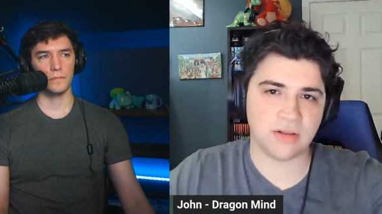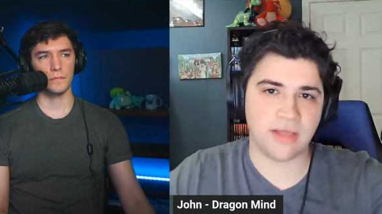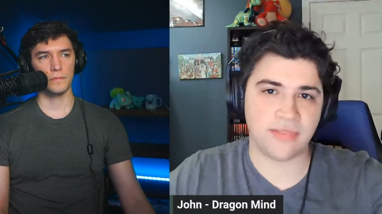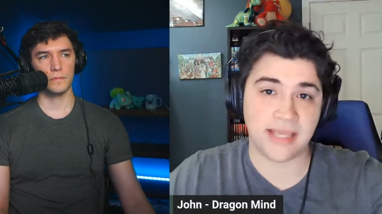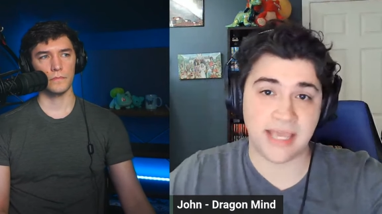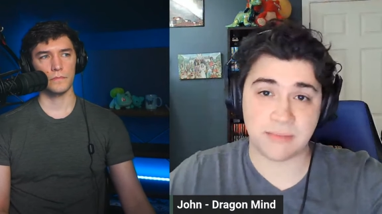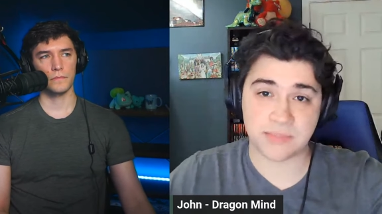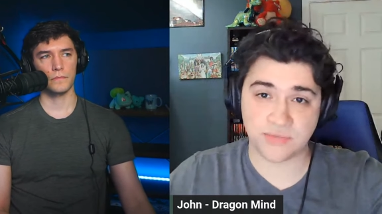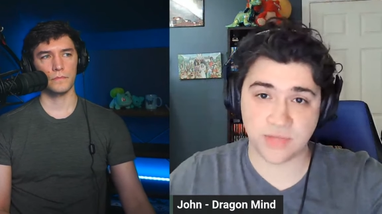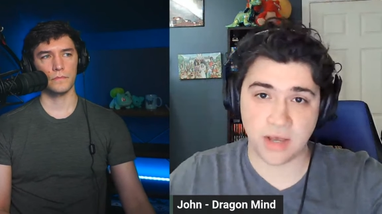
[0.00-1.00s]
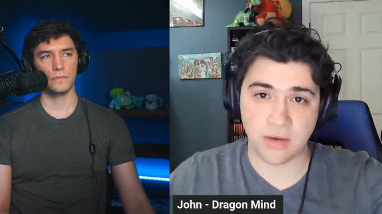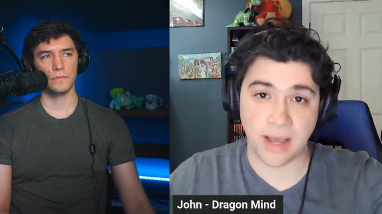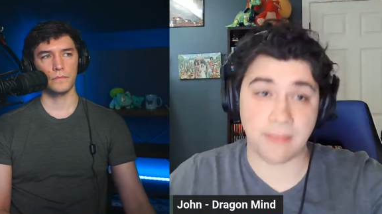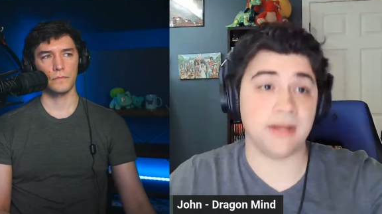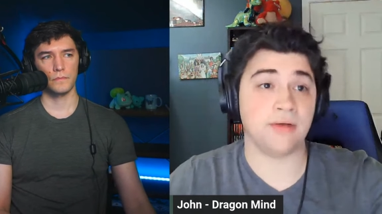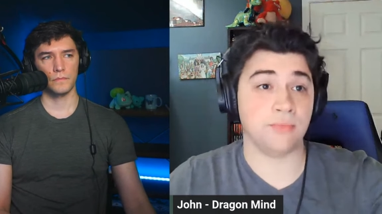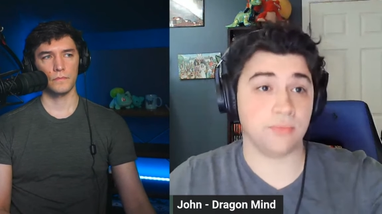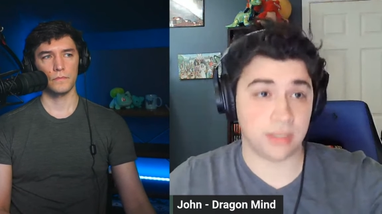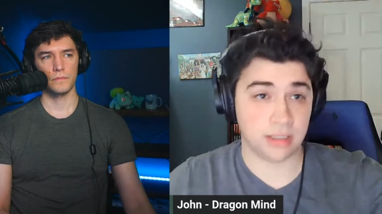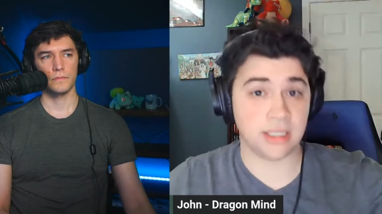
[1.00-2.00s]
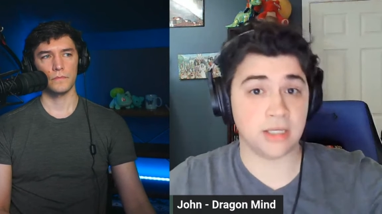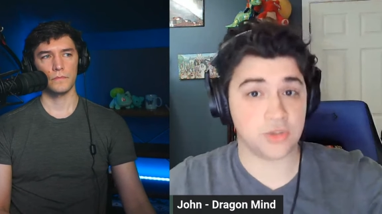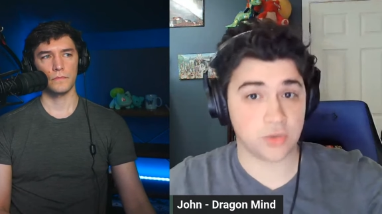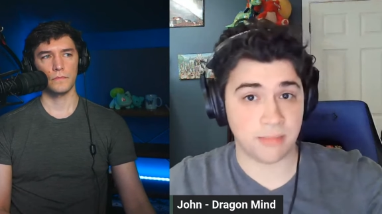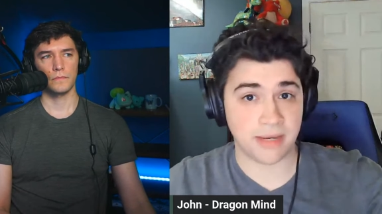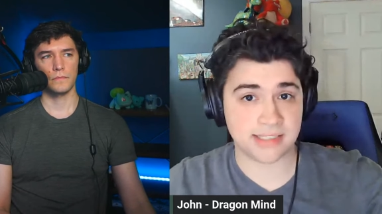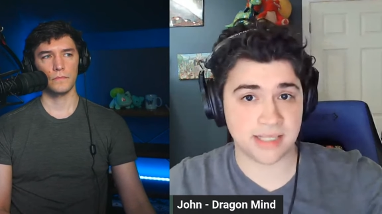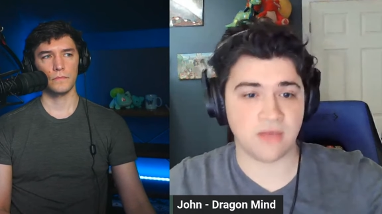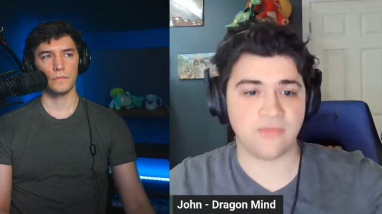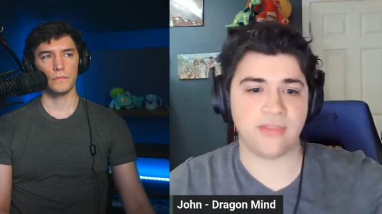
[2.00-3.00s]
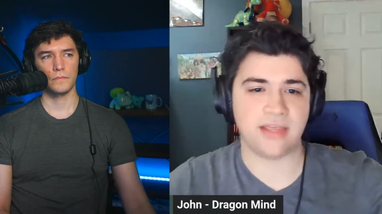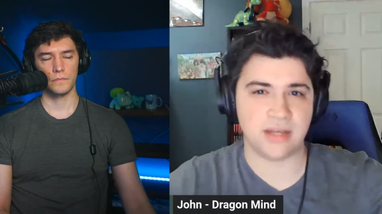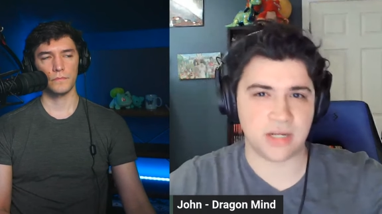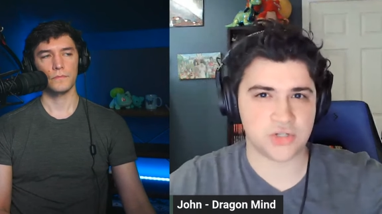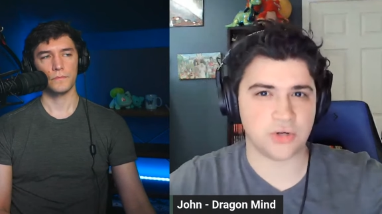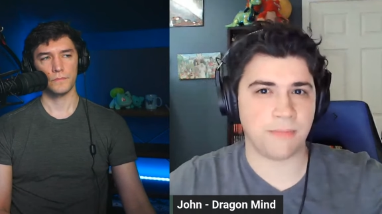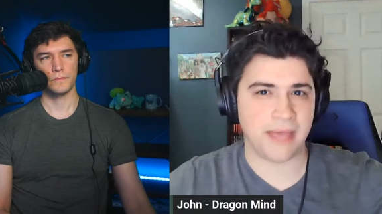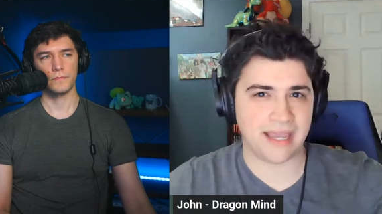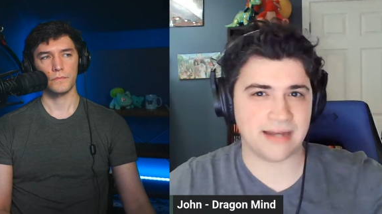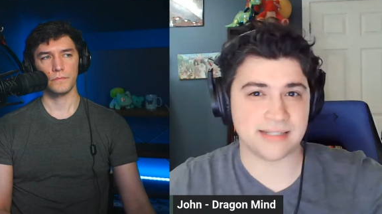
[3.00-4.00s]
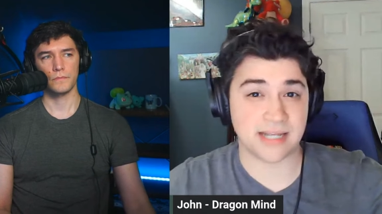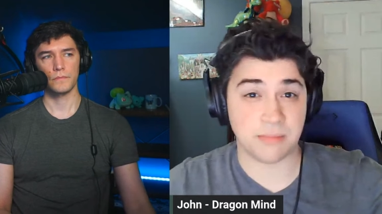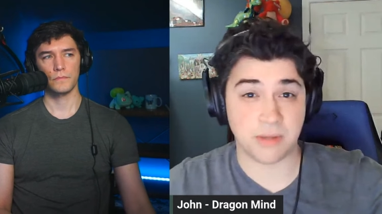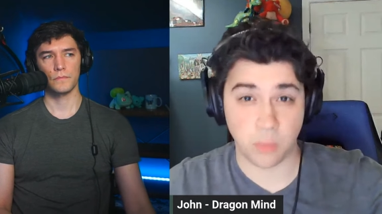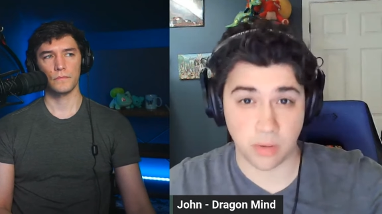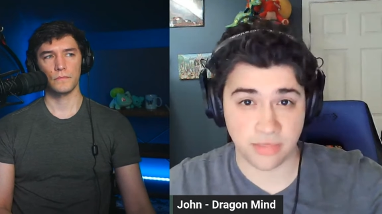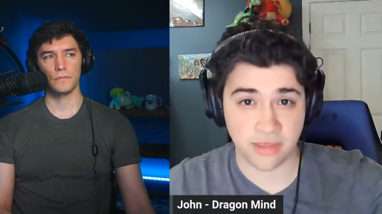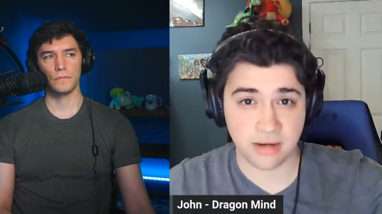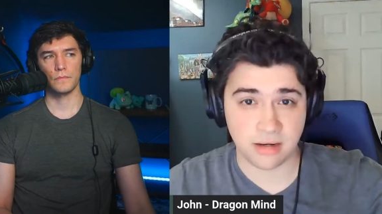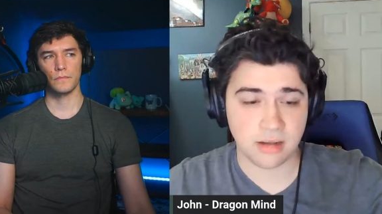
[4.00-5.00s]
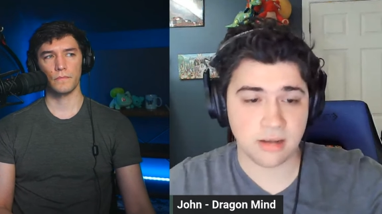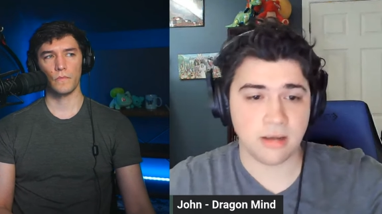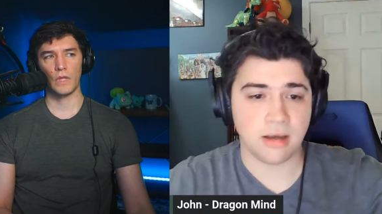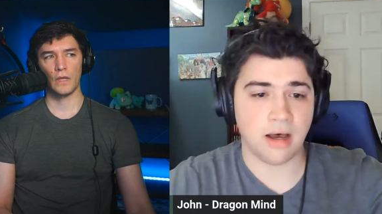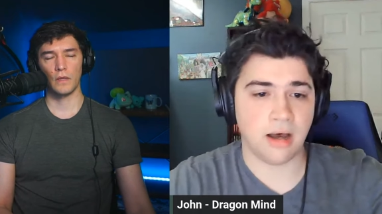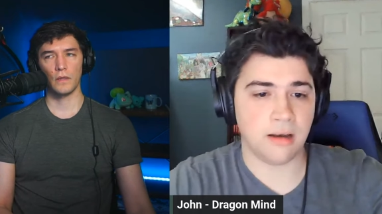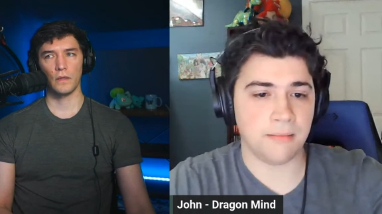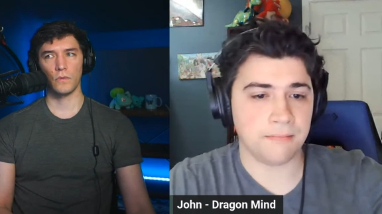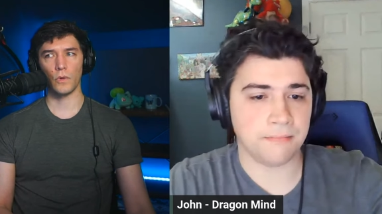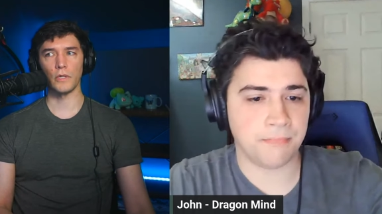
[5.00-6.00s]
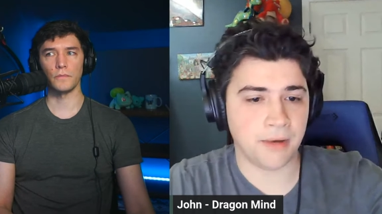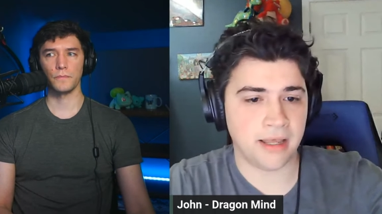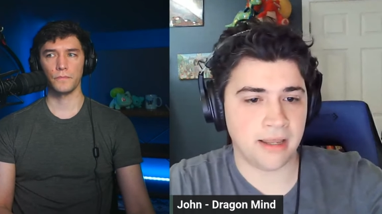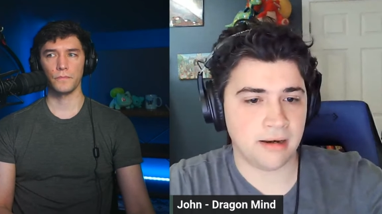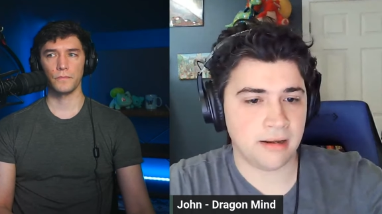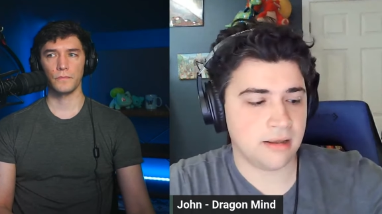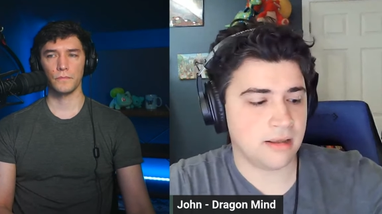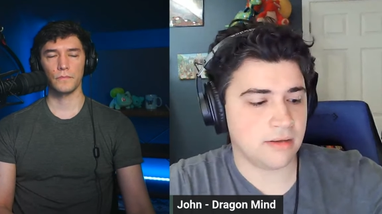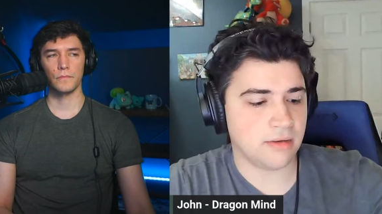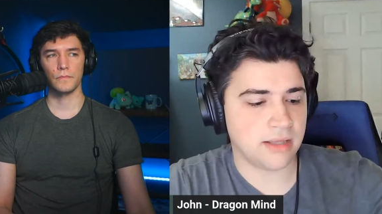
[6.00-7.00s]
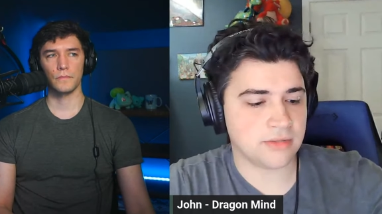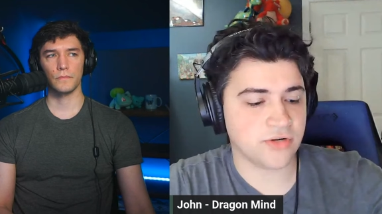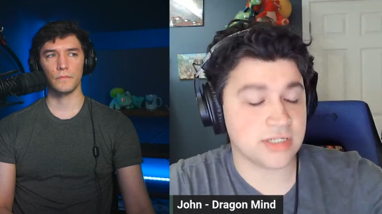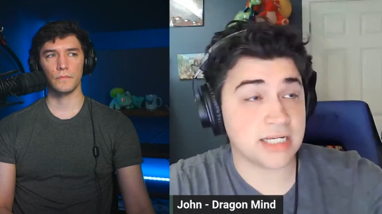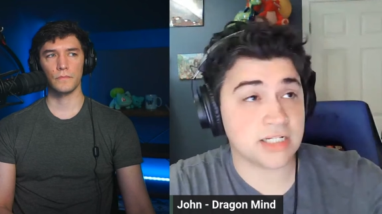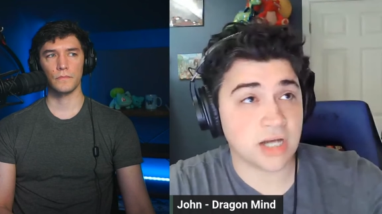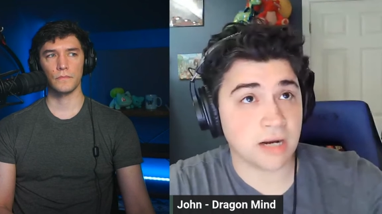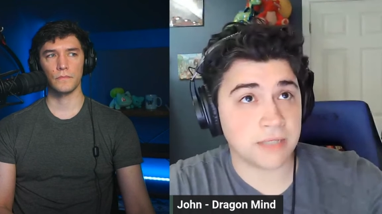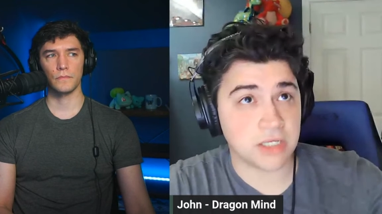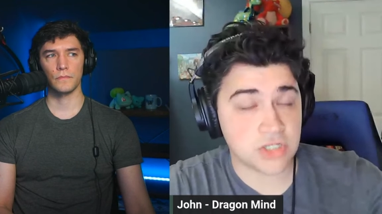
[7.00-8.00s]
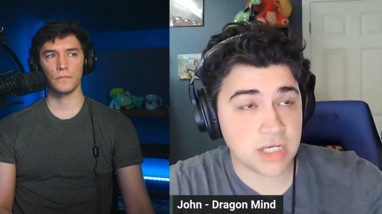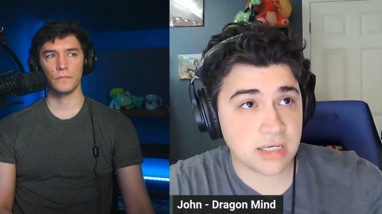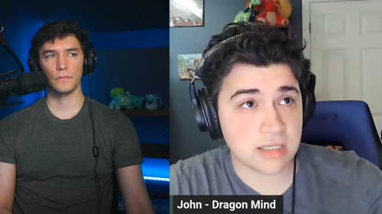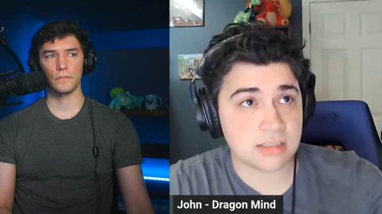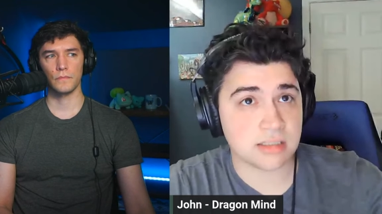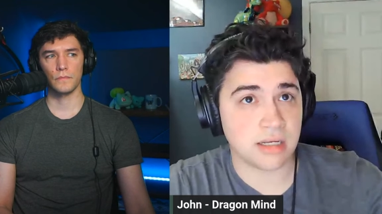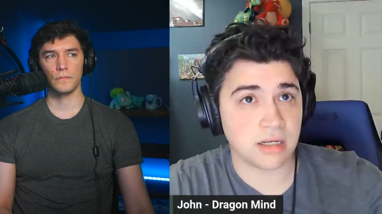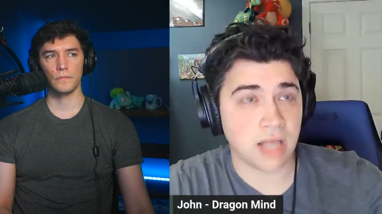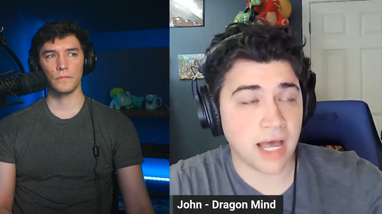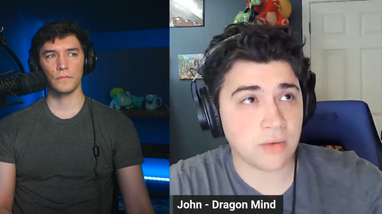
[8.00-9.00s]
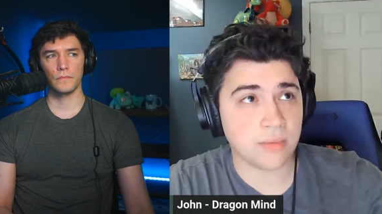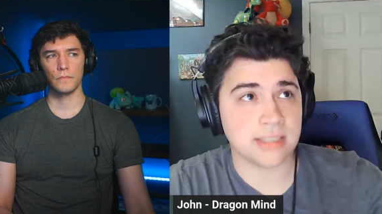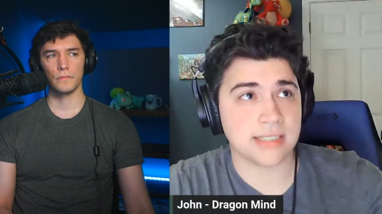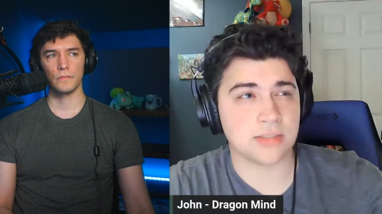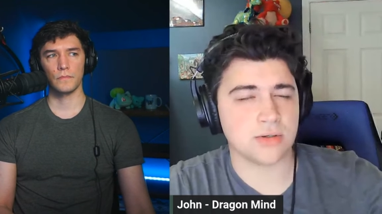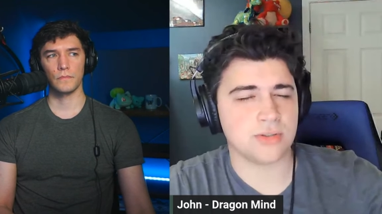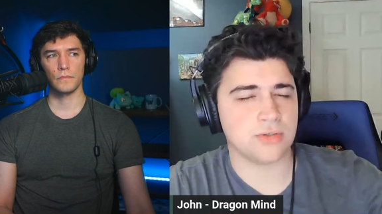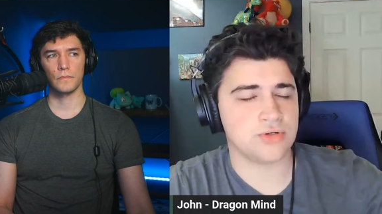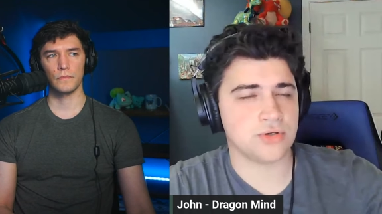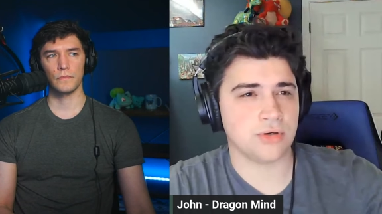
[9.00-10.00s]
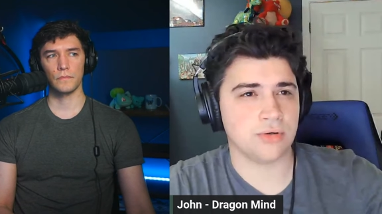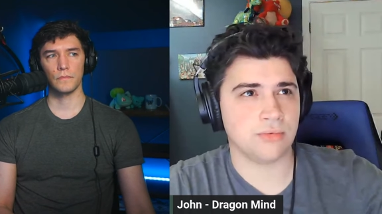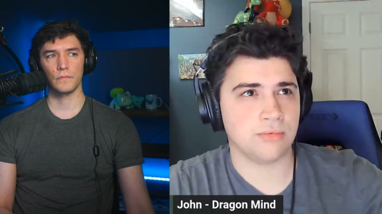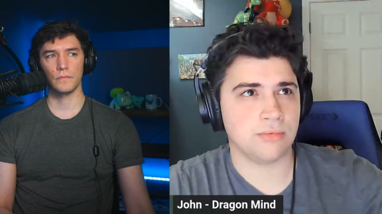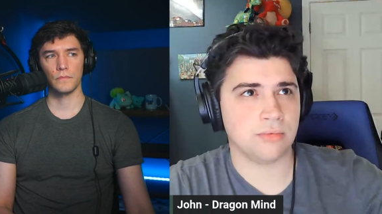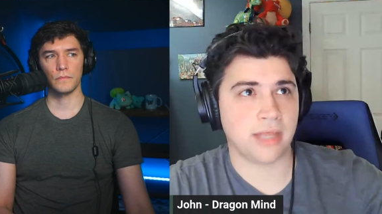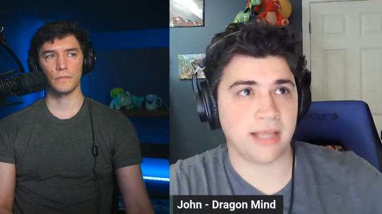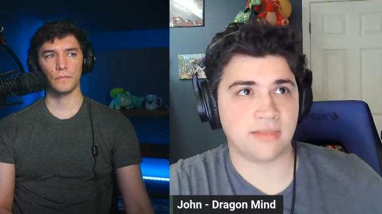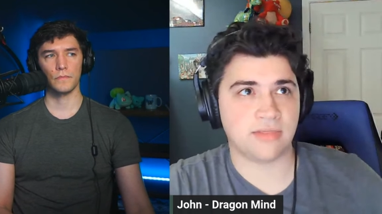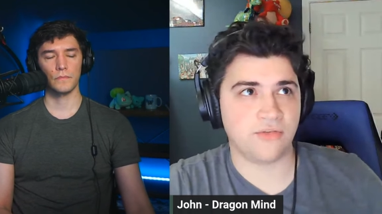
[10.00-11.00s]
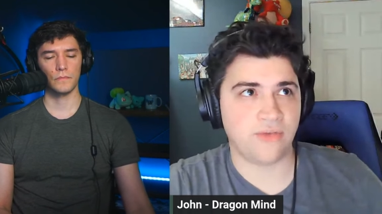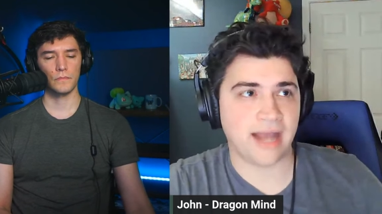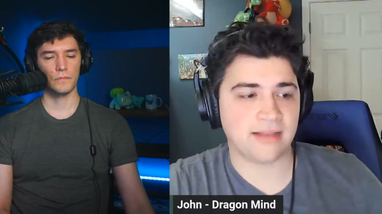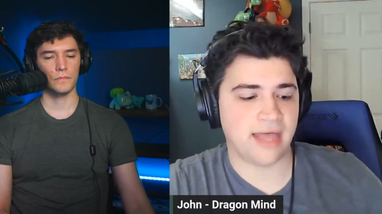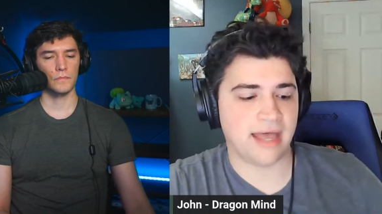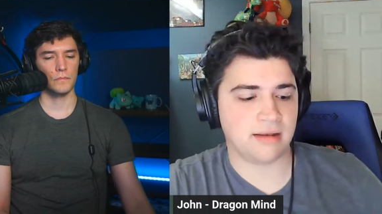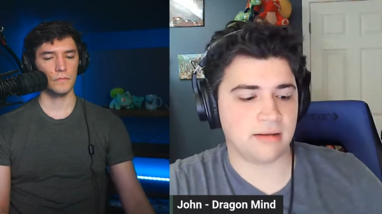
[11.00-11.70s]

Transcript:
Speaker 1: on the game's flow, I'm going to really enjoy myself and the initial pain is going to be worth it. Right.
Speaker 2: But
Speaker 1: for TTRPGs, in a lot of ways, that's also true. Like the fact that